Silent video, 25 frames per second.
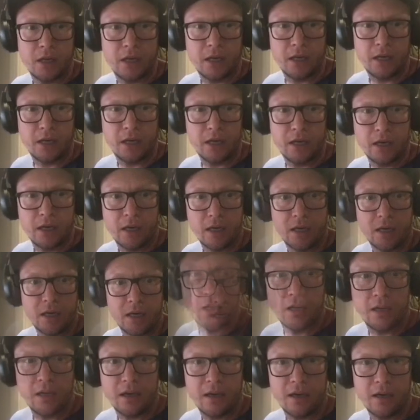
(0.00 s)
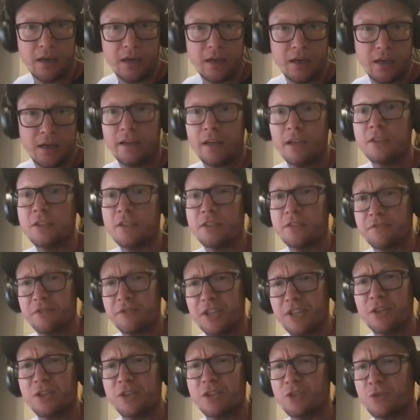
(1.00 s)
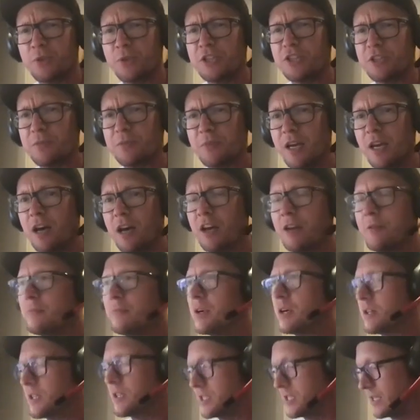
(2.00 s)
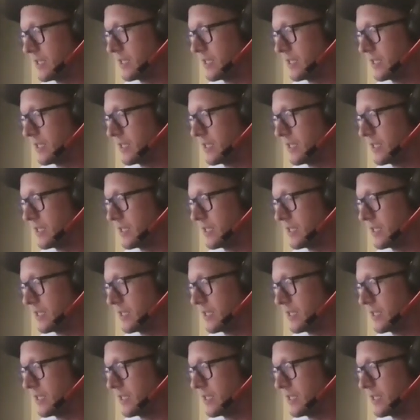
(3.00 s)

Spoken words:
I'll just switch to my unboxing